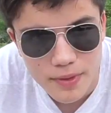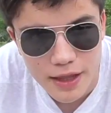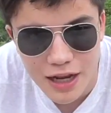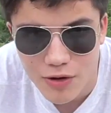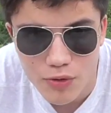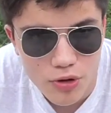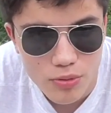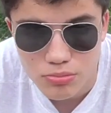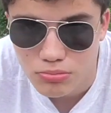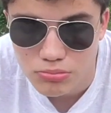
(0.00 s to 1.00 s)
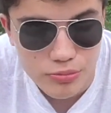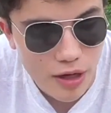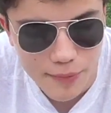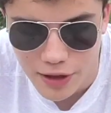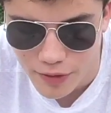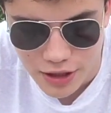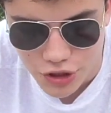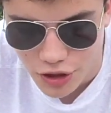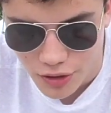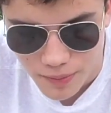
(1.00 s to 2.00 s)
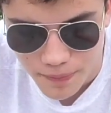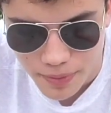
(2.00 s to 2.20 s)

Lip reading: In Ecuador, I'm not really sure.